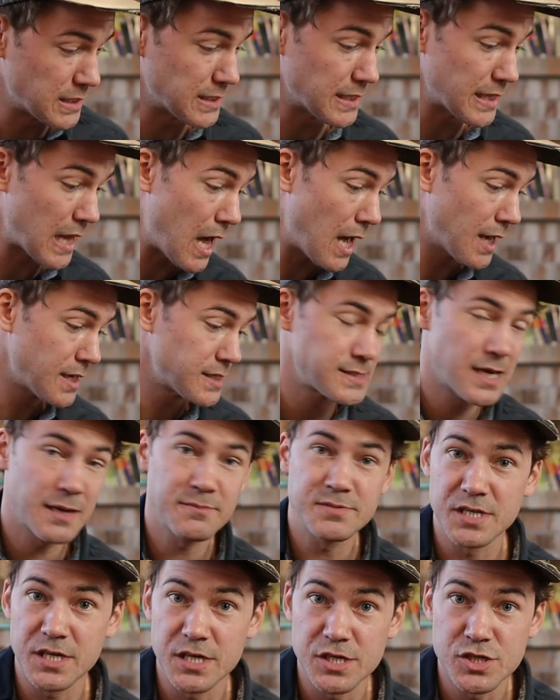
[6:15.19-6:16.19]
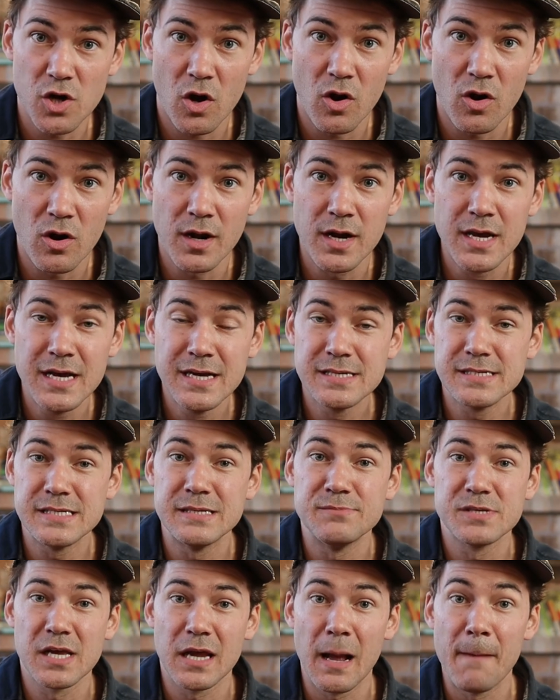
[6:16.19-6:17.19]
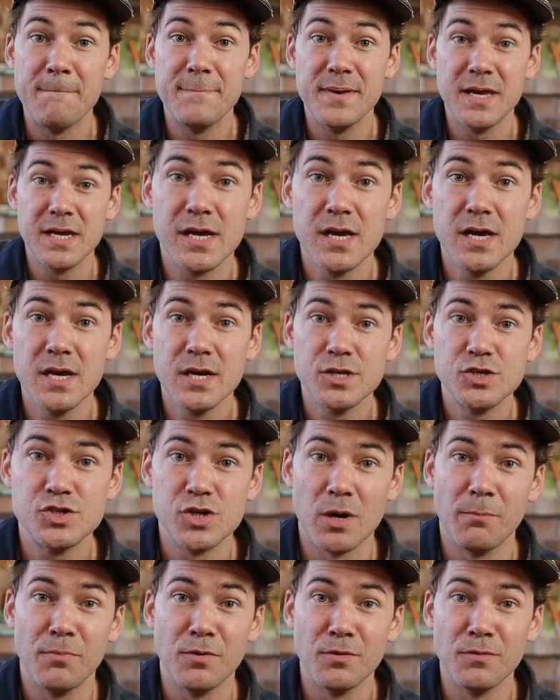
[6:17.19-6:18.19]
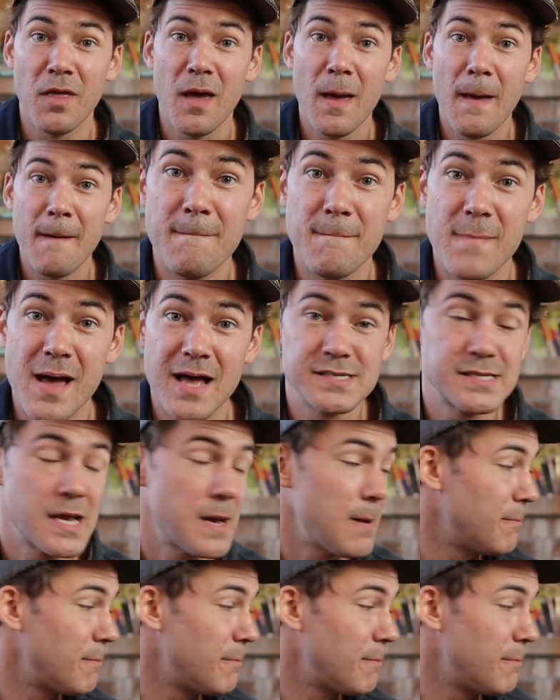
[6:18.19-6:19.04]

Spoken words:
A lot of times the guitar seems like a big jumbled mess,